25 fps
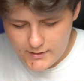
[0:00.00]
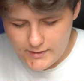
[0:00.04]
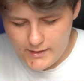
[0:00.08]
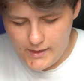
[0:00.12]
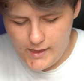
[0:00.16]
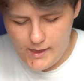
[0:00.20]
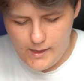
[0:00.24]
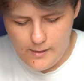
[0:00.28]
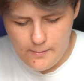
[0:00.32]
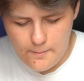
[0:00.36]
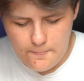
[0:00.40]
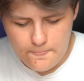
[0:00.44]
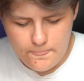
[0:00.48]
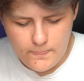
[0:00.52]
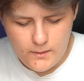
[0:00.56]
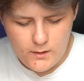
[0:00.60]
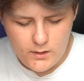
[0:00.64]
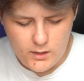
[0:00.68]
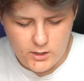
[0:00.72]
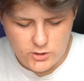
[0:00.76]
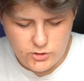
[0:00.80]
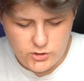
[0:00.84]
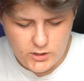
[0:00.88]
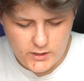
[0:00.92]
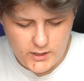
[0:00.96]

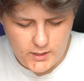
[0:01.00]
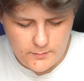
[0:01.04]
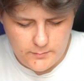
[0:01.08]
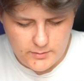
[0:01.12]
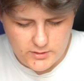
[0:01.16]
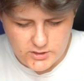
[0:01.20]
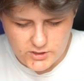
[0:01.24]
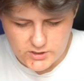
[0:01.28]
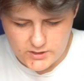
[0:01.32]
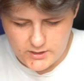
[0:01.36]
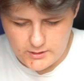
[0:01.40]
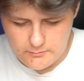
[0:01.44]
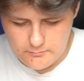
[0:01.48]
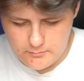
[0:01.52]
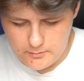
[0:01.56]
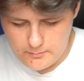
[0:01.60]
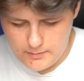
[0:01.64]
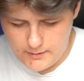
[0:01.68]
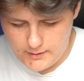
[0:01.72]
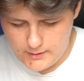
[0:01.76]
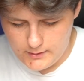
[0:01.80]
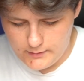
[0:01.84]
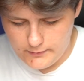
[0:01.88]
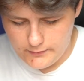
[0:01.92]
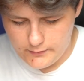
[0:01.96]
Yeah, I tried getting pictures of them, but
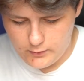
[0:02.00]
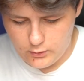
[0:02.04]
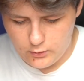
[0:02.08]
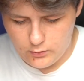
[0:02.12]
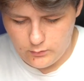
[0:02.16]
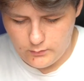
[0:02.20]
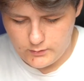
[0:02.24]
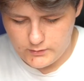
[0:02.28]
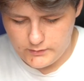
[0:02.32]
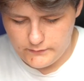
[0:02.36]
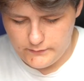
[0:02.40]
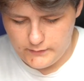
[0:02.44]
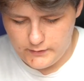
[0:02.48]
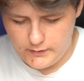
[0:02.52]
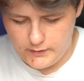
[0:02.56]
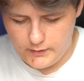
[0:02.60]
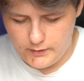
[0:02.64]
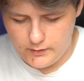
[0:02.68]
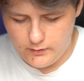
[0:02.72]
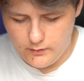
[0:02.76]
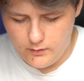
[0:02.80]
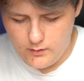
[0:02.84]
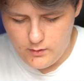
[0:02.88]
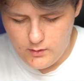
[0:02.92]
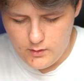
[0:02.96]
apparently they're not longer that
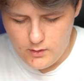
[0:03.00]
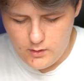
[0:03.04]
it is.